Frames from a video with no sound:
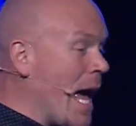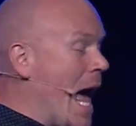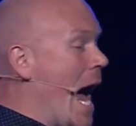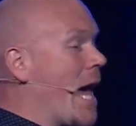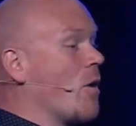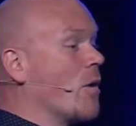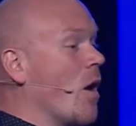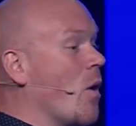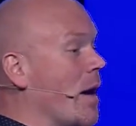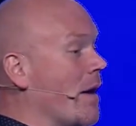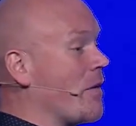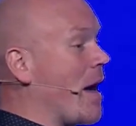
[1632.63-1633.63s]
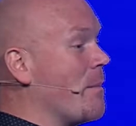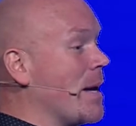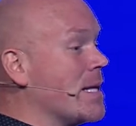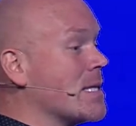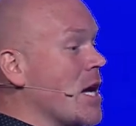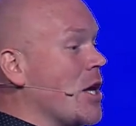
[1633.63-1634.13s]
I don't know if that
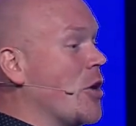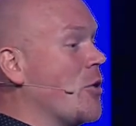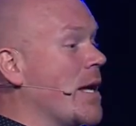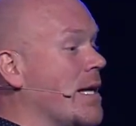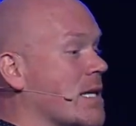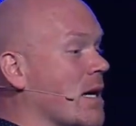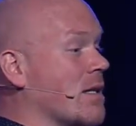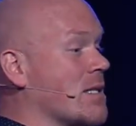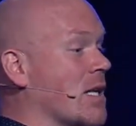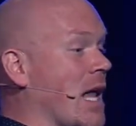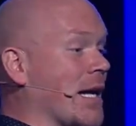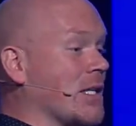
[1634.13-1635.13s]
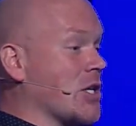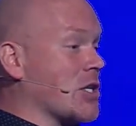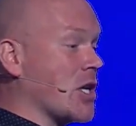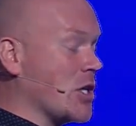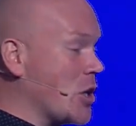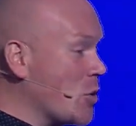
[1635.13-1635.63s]
means you need to to like
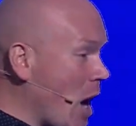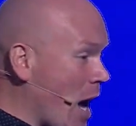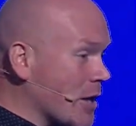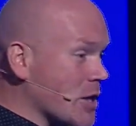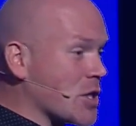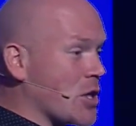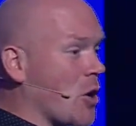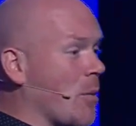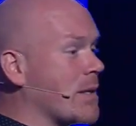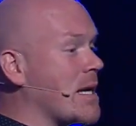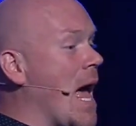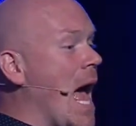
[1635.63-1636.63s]
just do not disturb